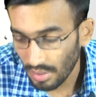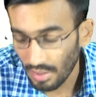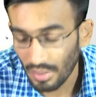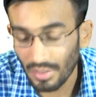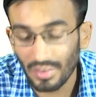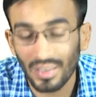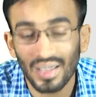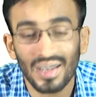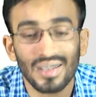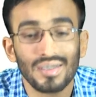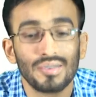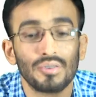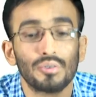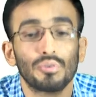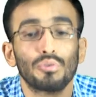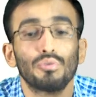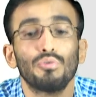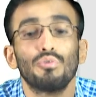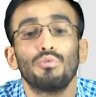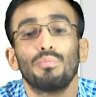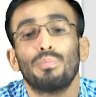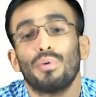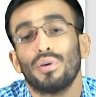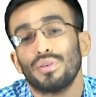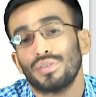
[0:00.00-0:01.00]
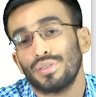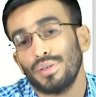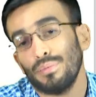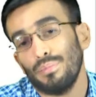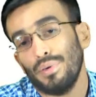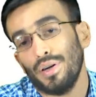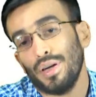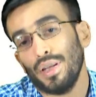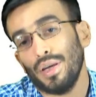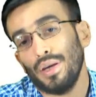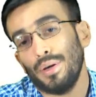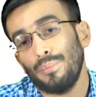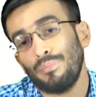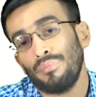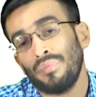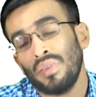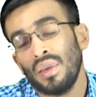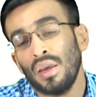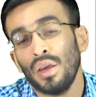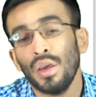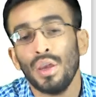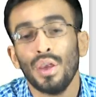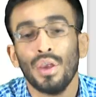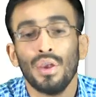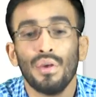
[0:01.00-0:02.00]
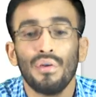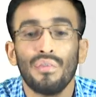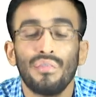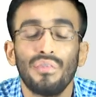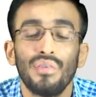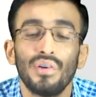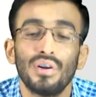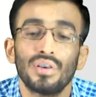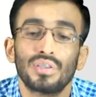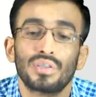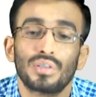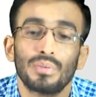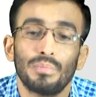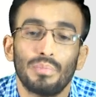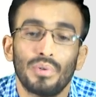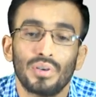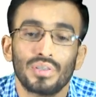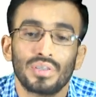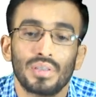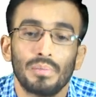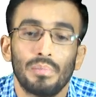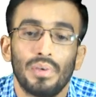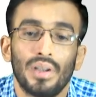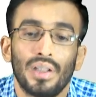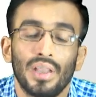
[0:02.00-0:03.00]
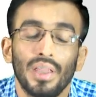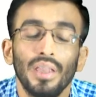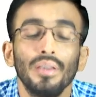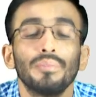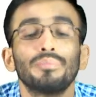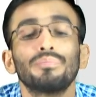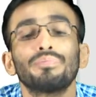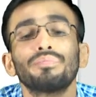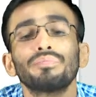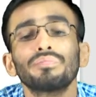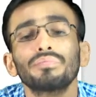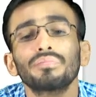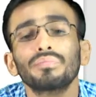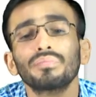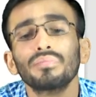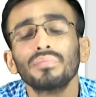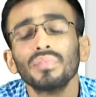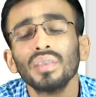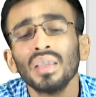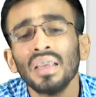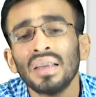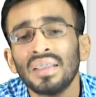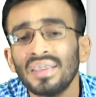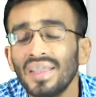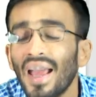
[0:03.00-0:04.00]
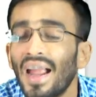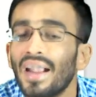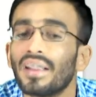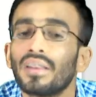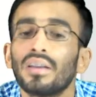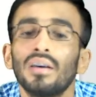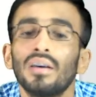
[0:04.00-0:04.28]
there is a two possibility. First possibility, that